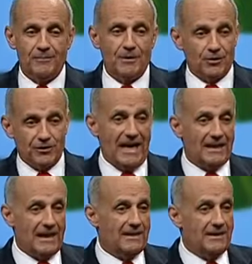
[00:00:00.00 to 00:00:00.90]
Because
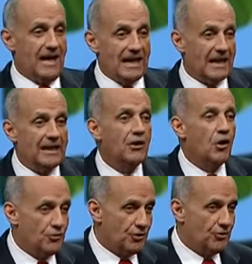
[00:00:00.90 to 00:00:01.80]
had I, had I
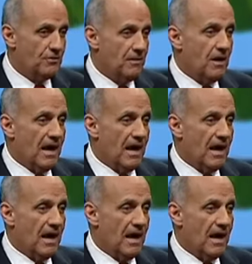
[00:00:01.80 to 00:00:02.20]
known you,